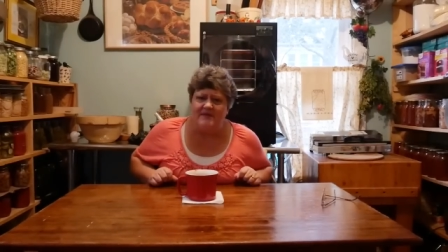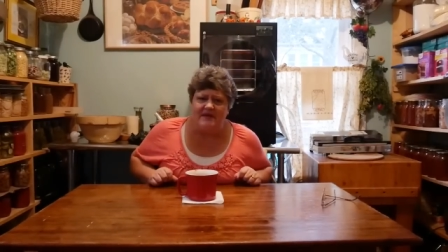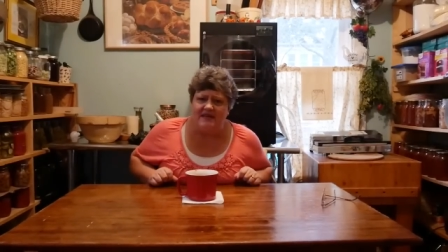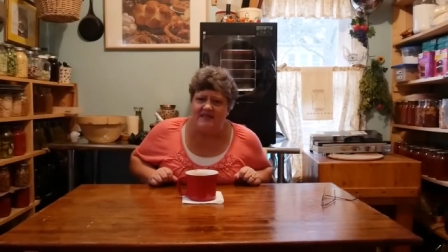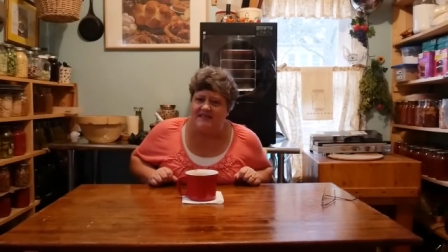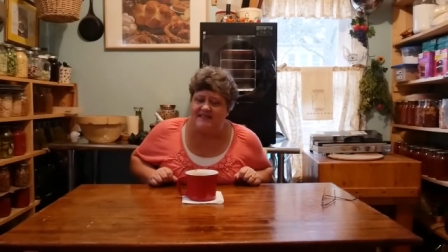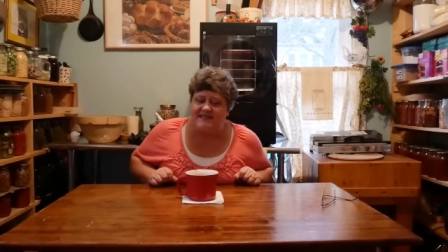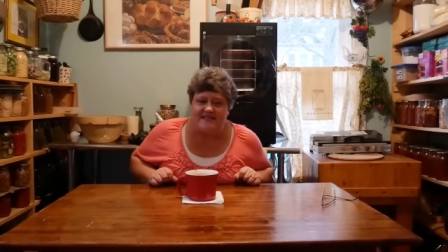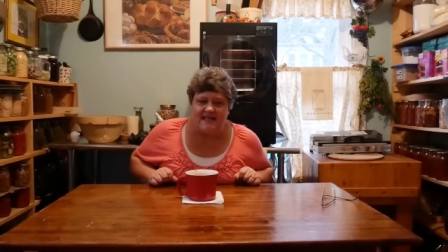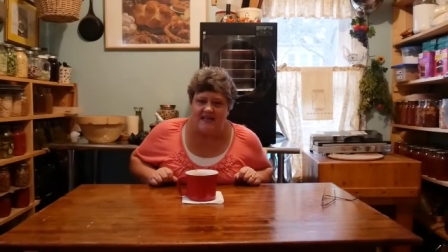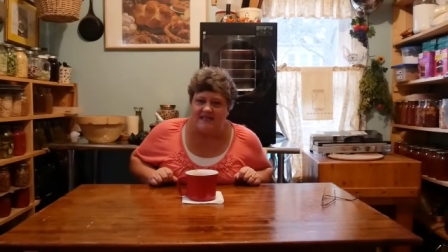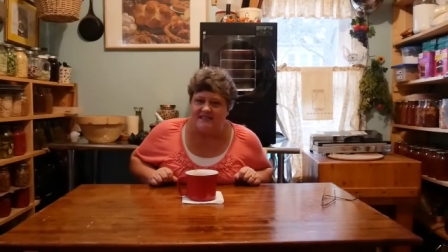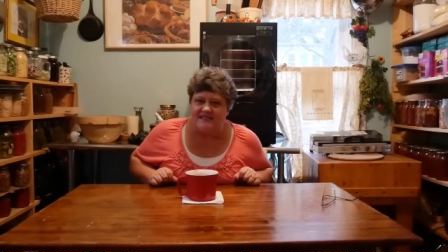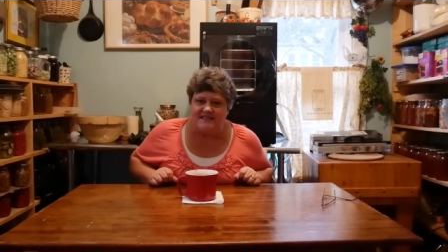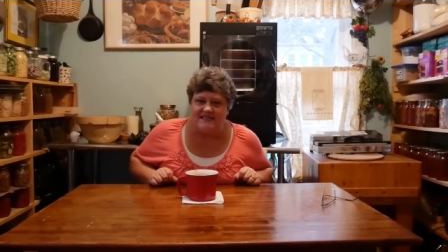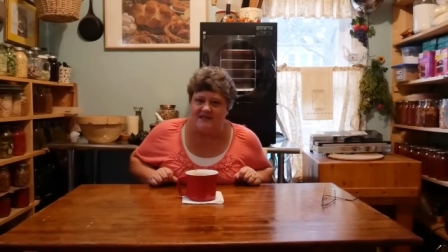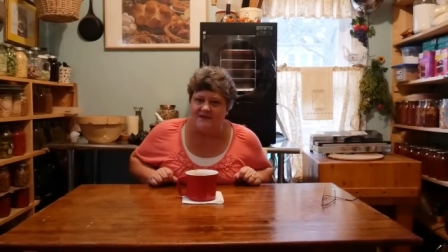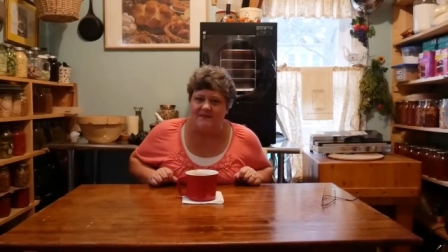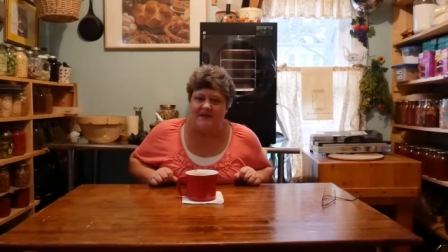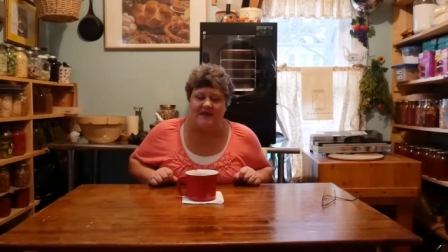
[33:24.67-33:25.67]
bit of
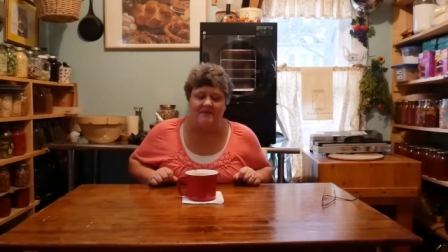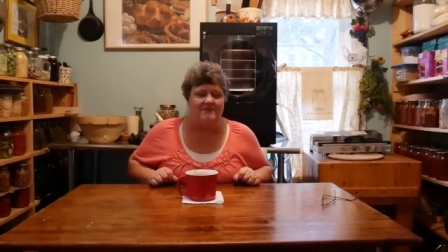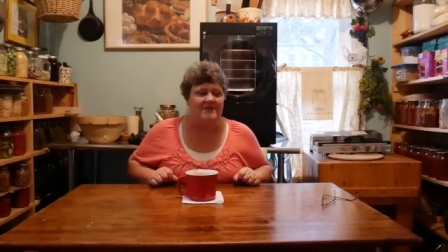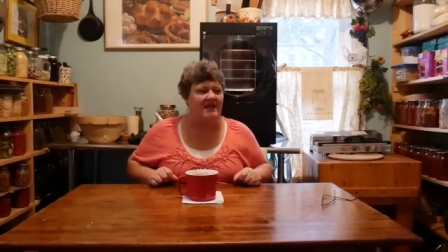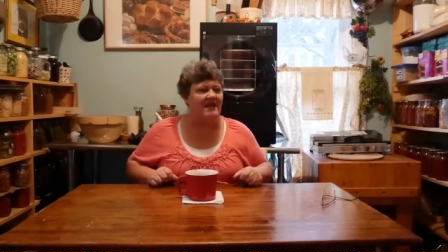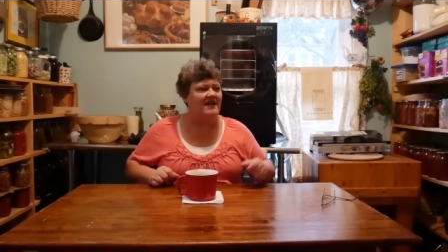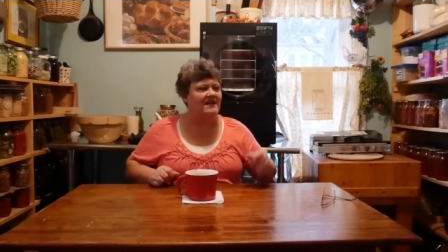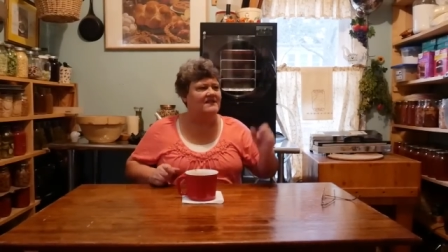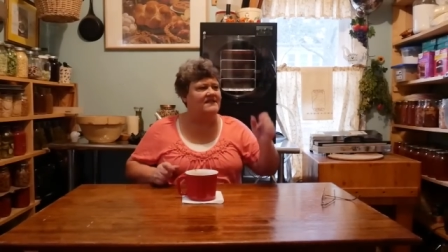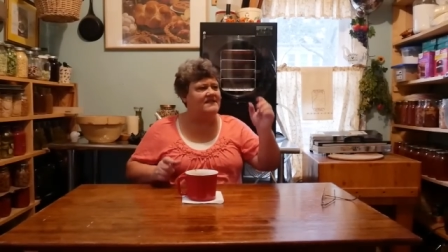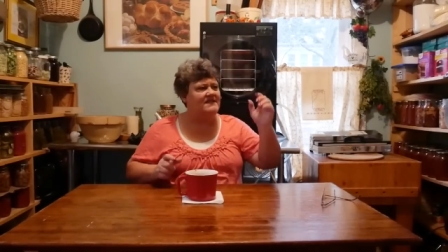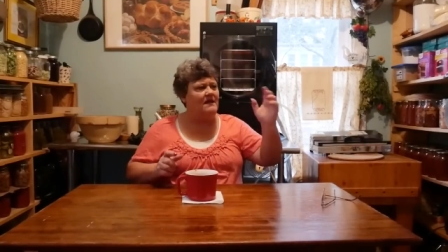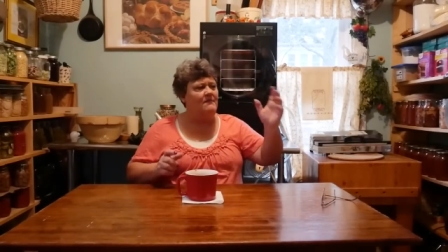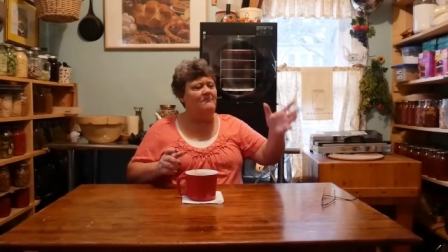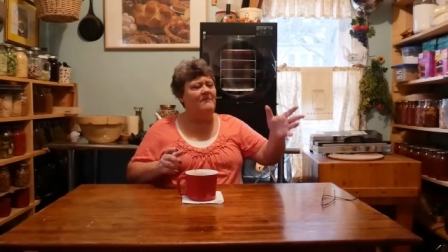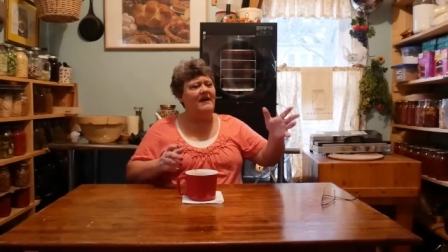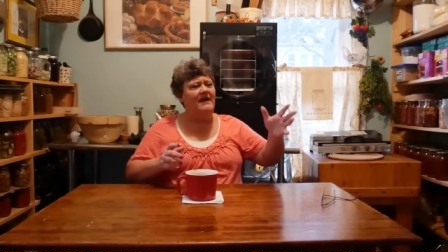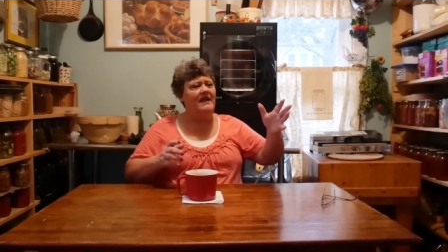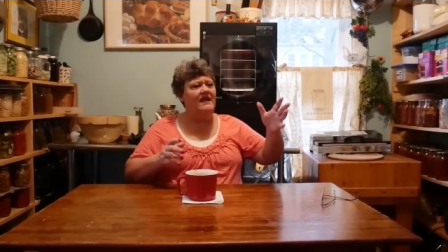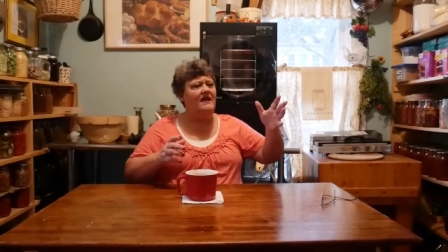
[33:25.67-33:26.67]
sense to me. Because
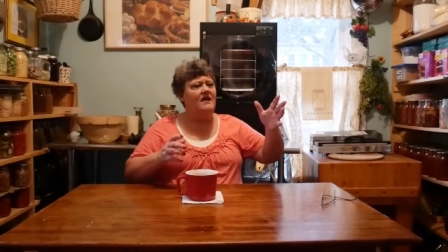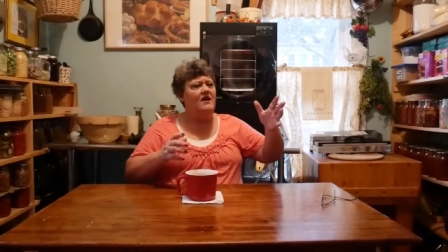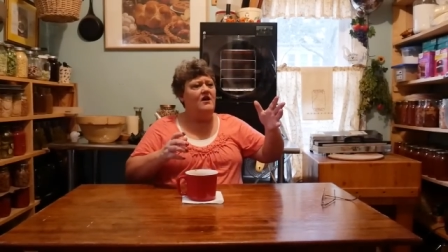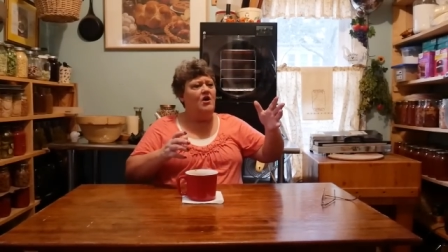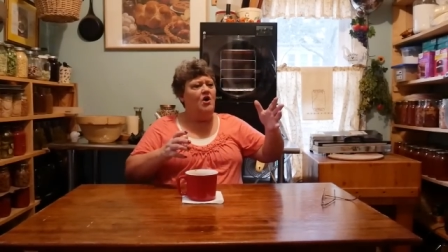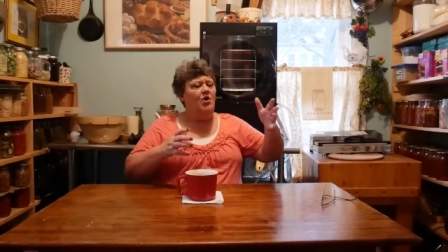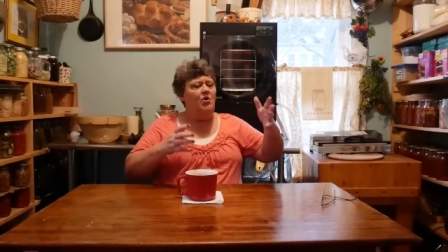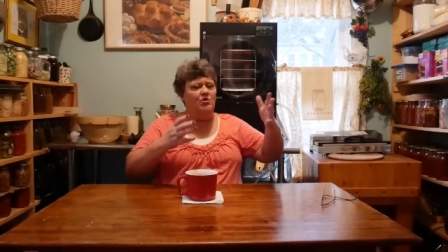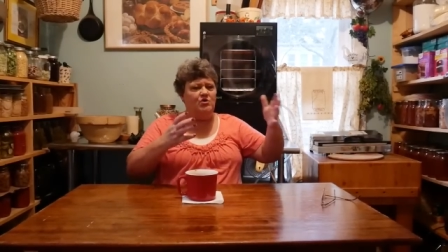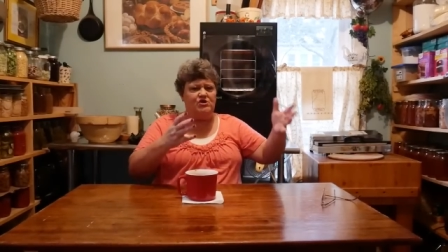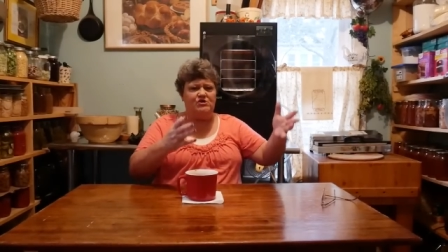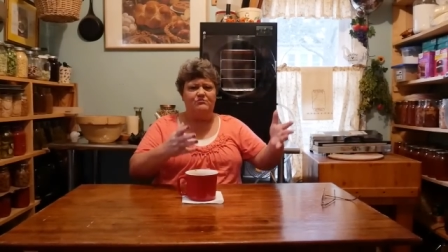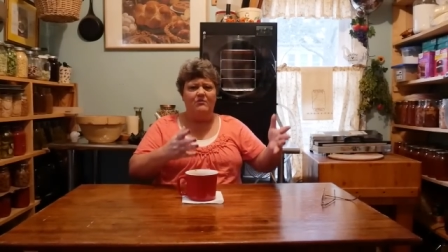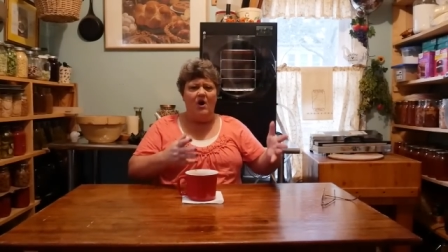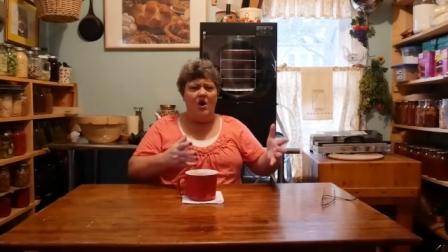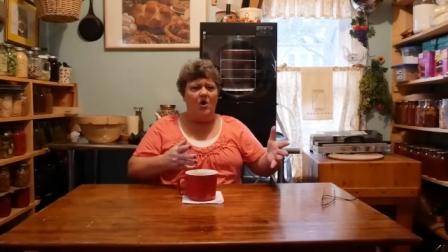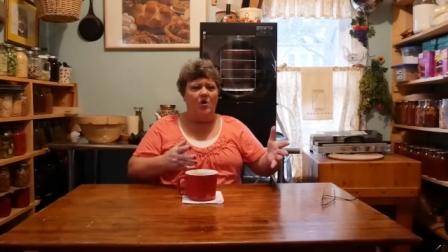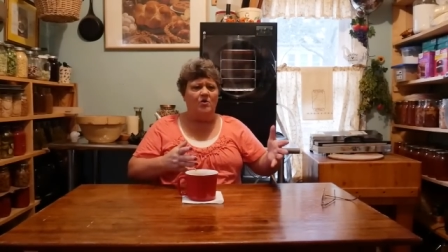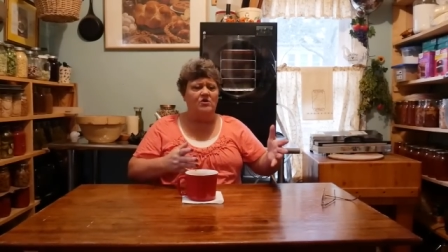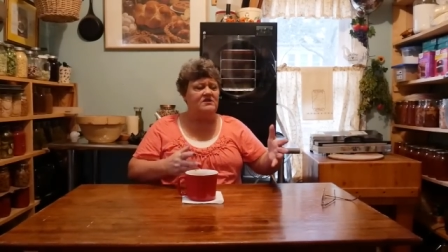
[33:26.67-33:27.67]
somebody who
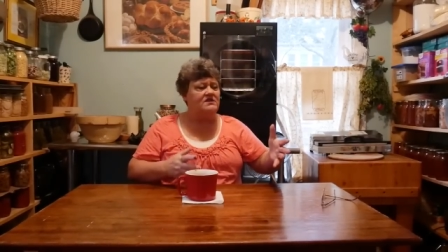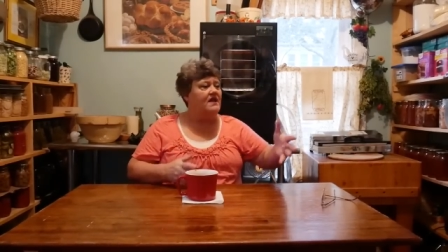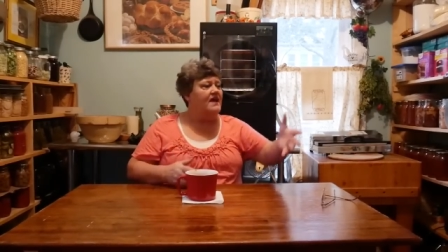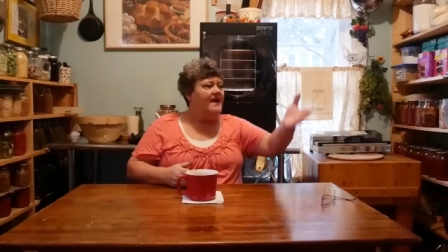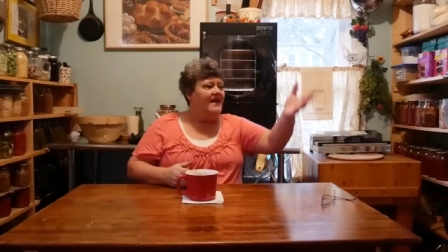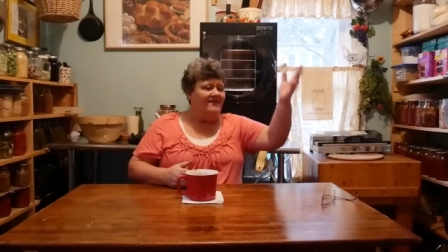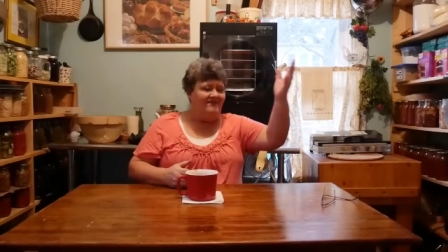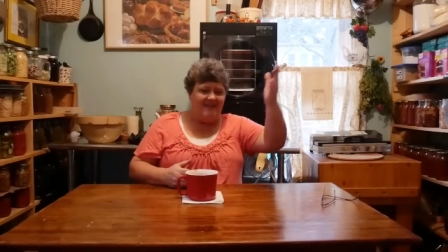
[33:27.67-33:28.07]
smokes,